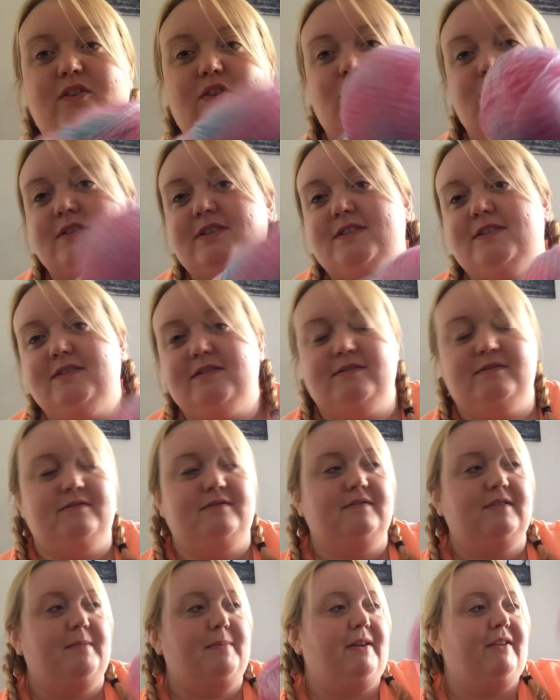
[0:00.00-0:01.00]
of looks
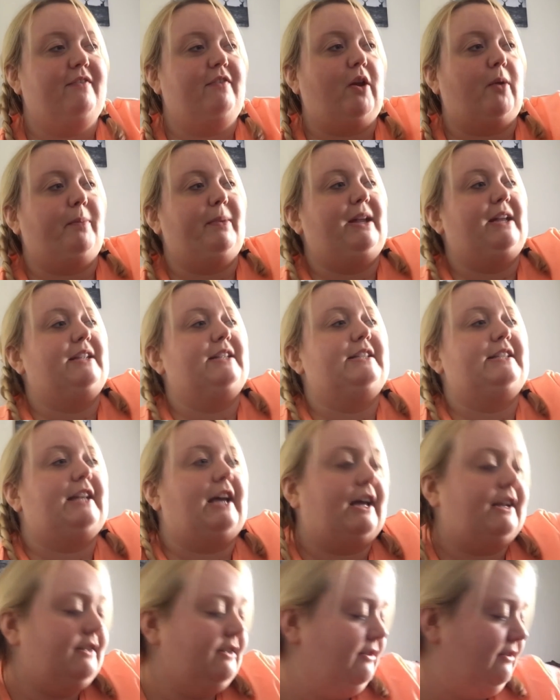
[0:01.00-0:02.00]
a bit floppy and
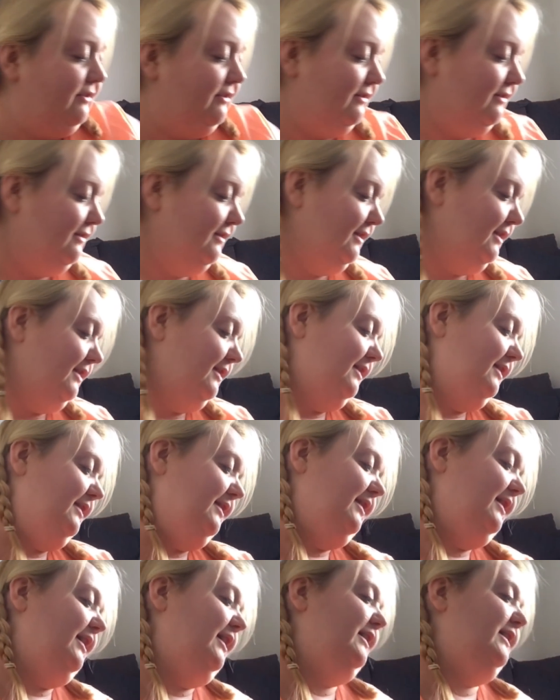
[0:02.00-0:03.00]
sad.
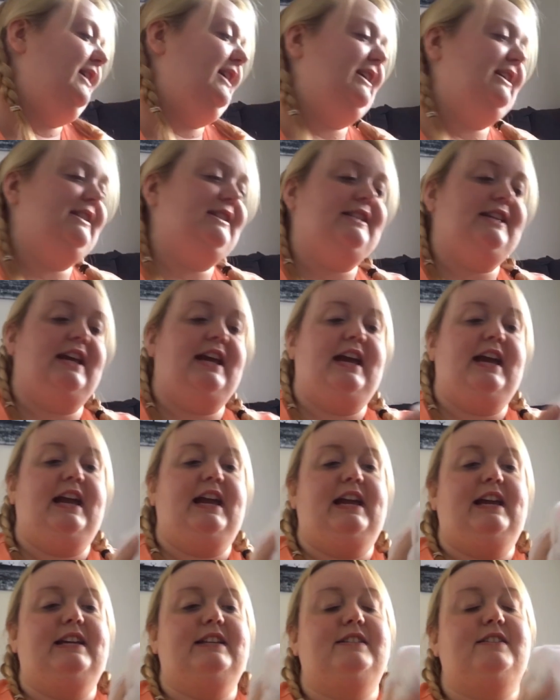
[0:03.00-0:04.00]
This
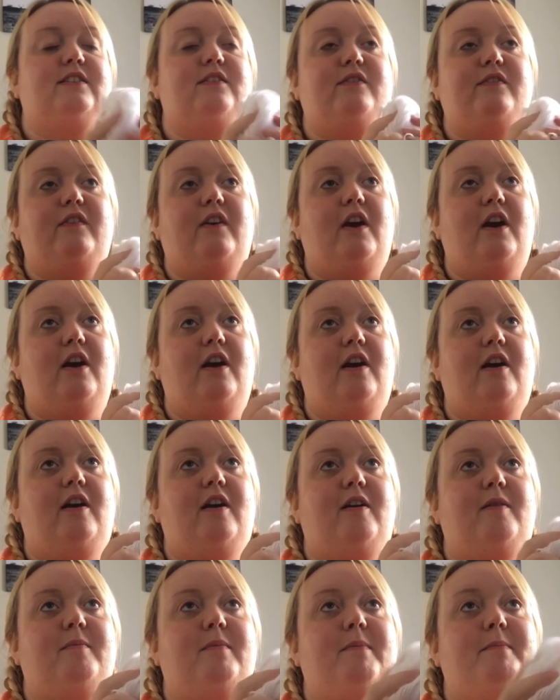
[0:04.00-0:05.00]
is
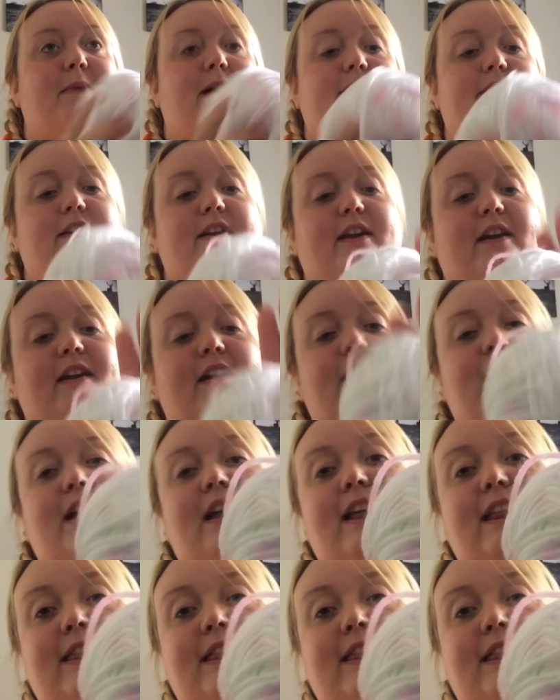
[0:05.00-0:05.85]
from Mariner.